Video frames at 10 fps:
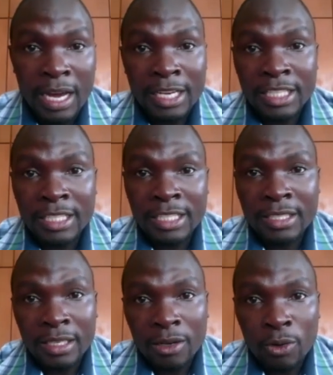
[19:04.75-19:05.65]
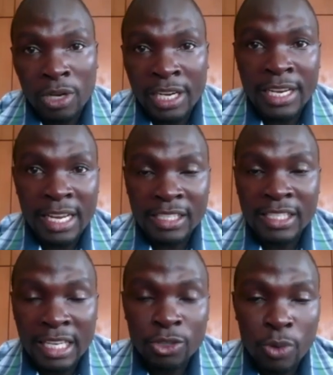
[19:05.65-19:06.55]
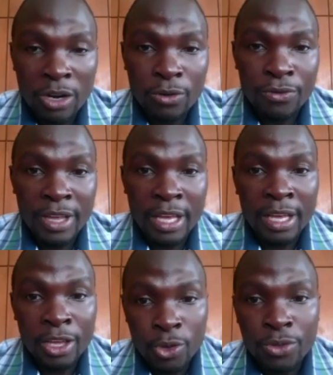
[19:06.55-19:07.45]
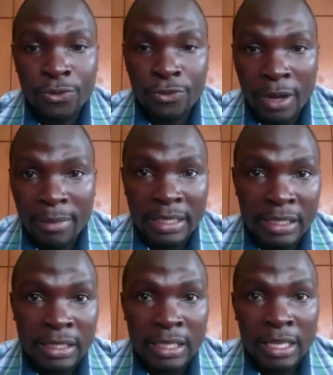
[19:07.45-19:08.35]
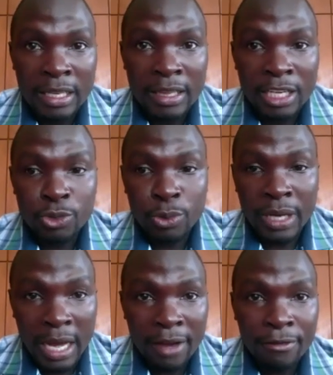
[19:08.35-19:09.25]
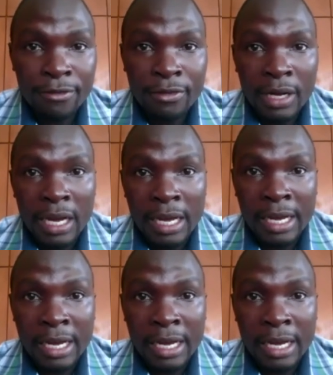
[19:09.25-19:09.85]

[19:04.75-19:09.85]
And Lydiah is just one of the youth farmers that we have